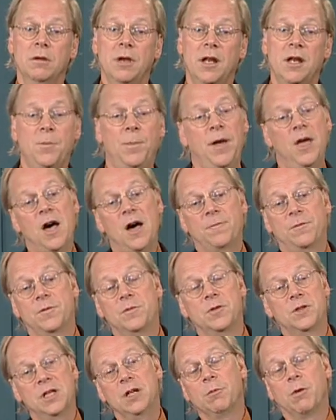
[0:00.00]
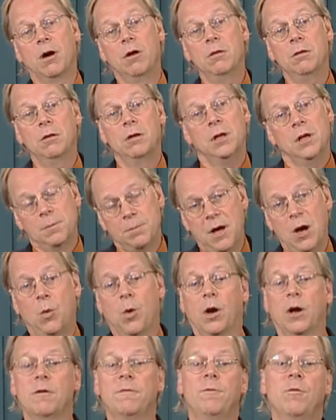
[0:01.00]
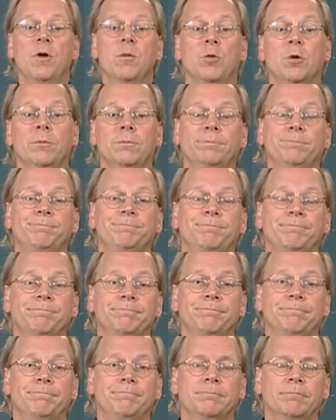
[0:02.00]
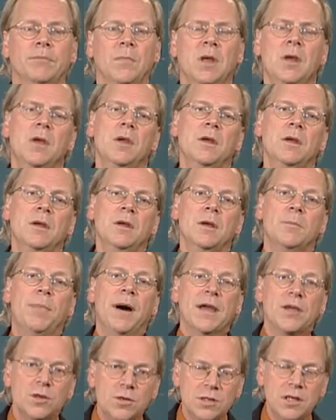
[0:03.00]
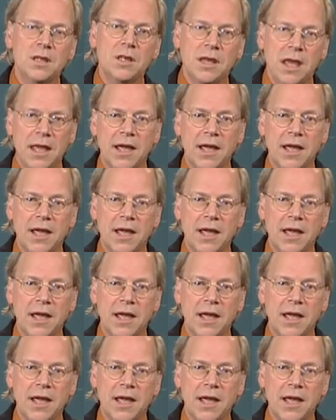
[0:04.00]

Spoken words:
and a payoff of 0 by wearing formal. By using the